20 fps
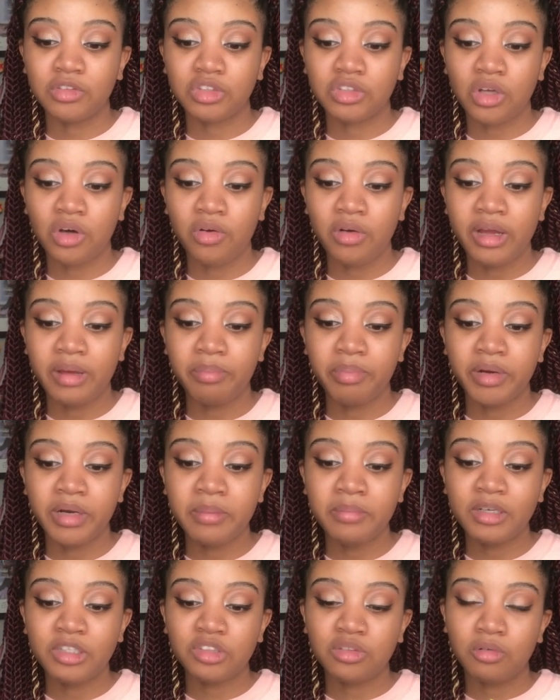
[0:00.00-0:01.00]
So it
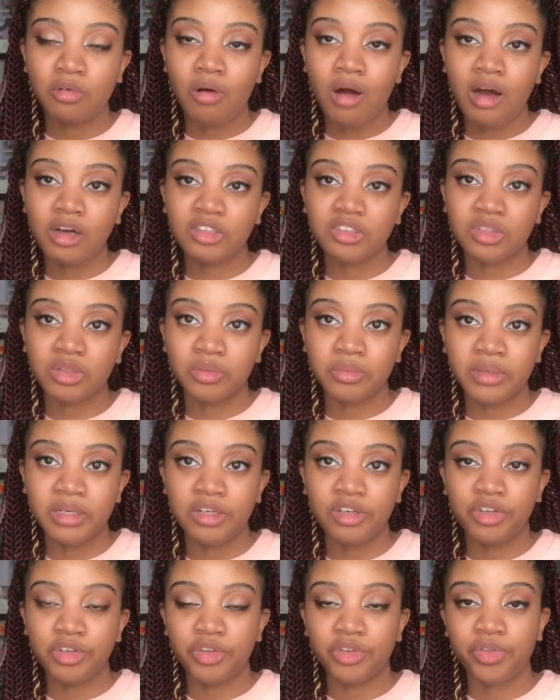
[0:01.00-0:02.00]
pretty much walks the
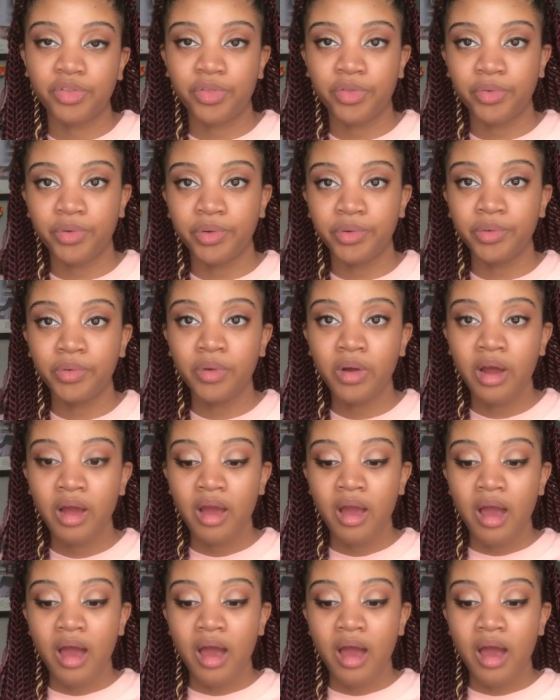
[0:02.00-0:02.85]
readers through